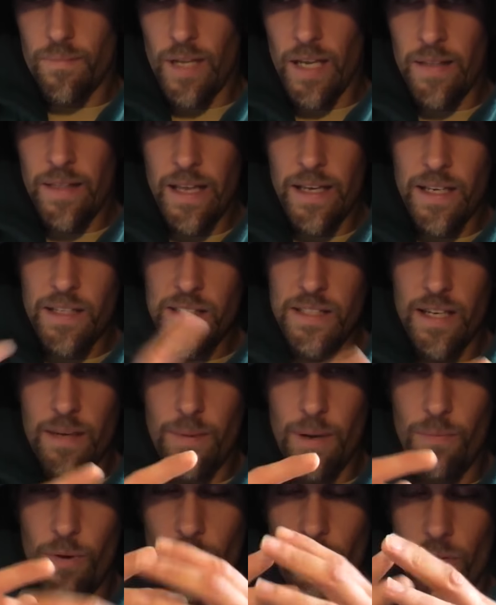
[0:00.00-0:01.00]
And like I said in
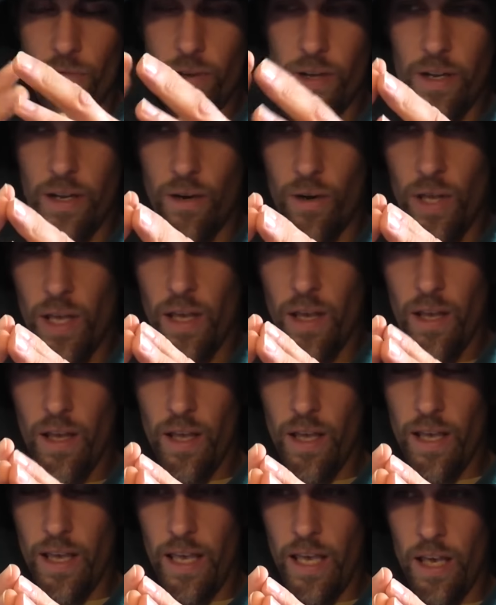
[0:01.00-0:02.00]
my preview video,
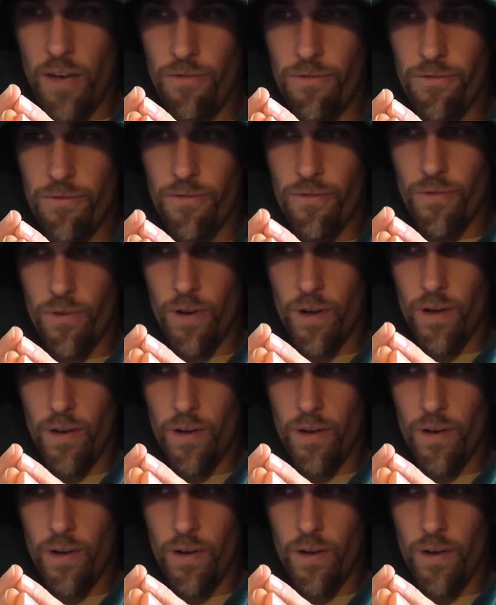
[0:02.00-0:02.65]
if